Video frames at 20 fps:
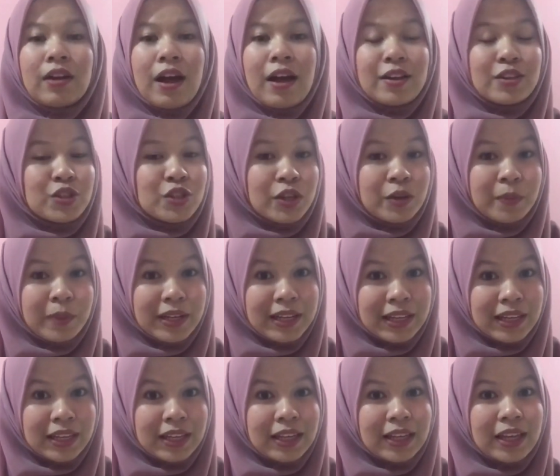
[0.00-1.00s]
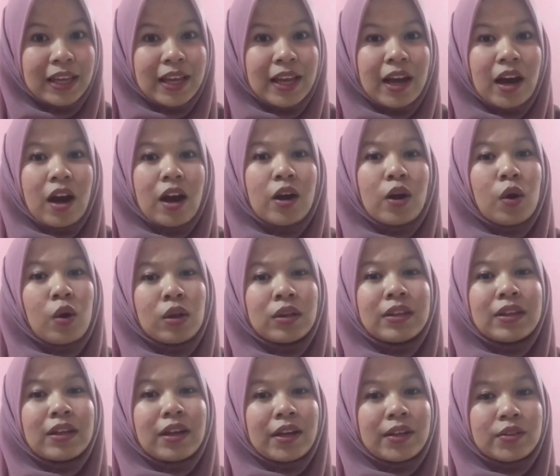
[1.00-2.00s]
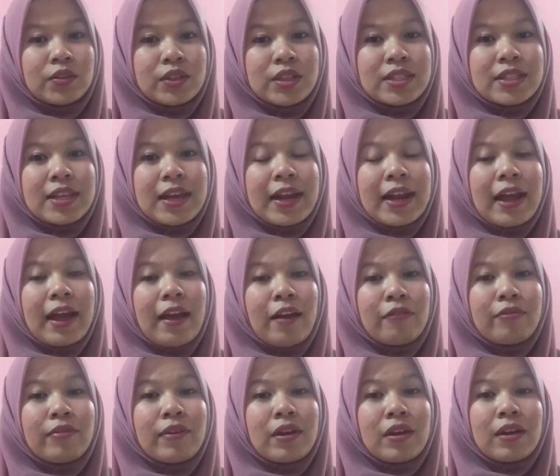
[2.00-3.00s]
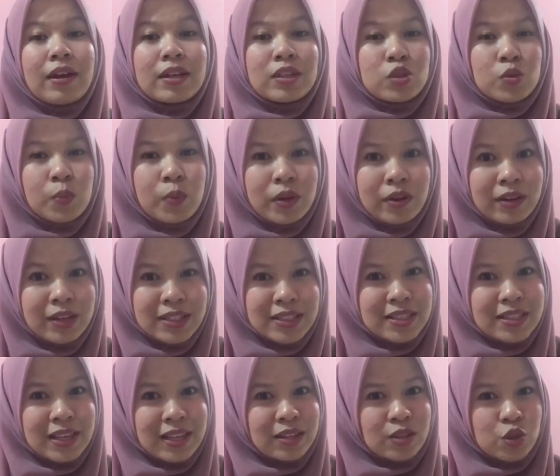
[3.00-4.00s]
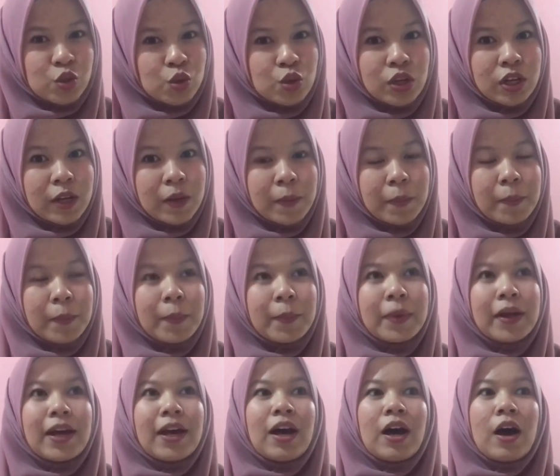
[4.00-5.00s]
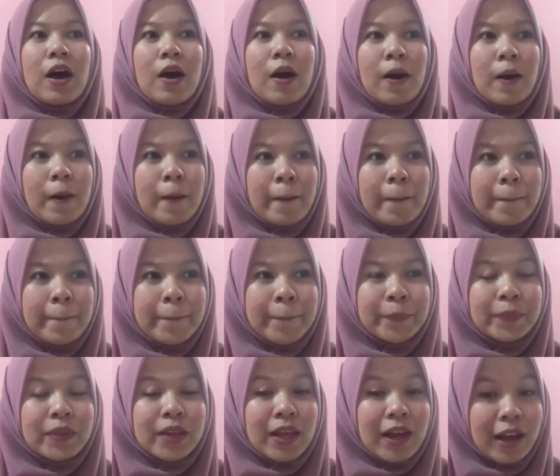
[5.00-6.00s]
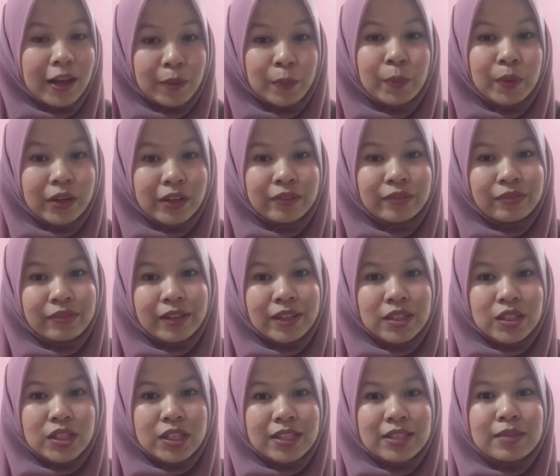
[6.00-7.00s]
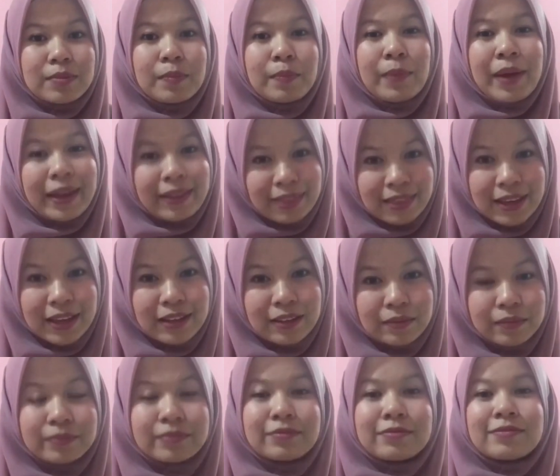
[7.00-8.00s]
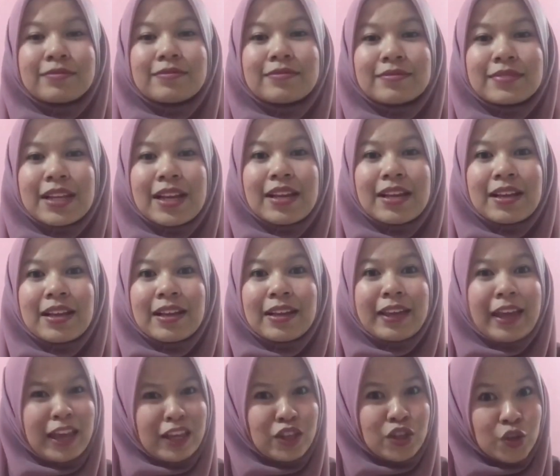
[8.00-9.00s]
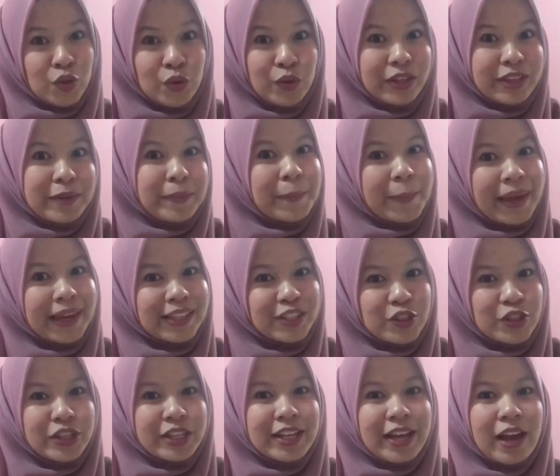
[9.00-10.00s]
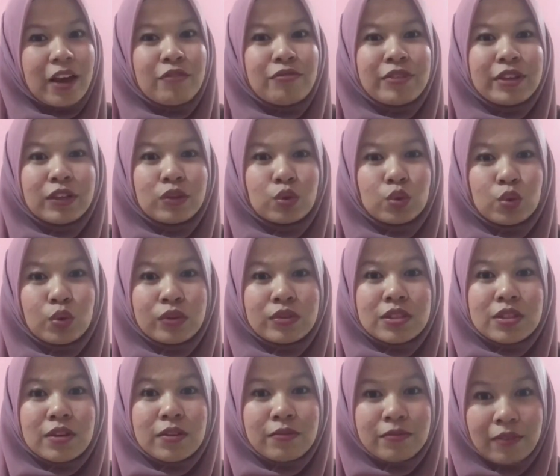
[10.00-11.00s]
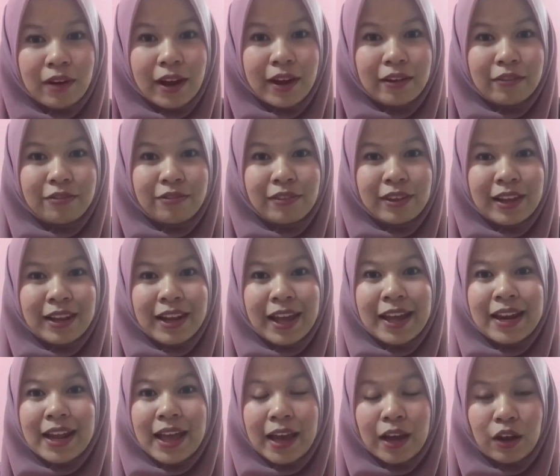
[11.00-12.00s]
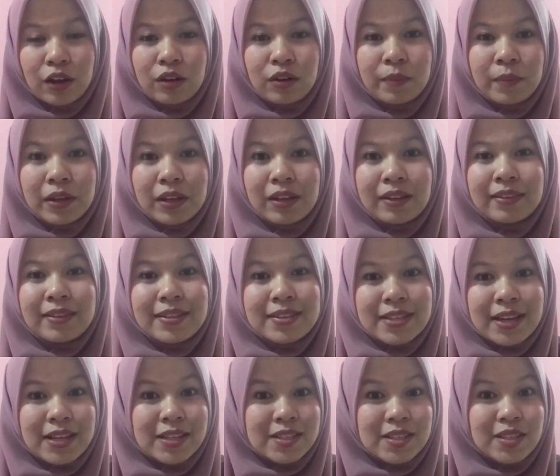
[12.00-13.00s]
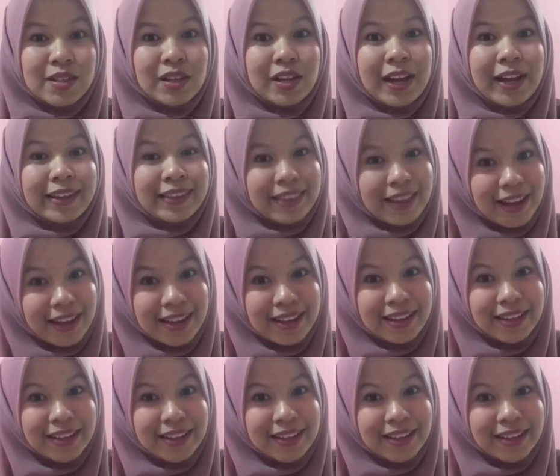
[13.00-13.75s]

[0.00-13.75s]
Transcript: Germany are all the countries that have experienced extreme hyperinflation back then. Can you imagine having to survive in an economical disaster like that?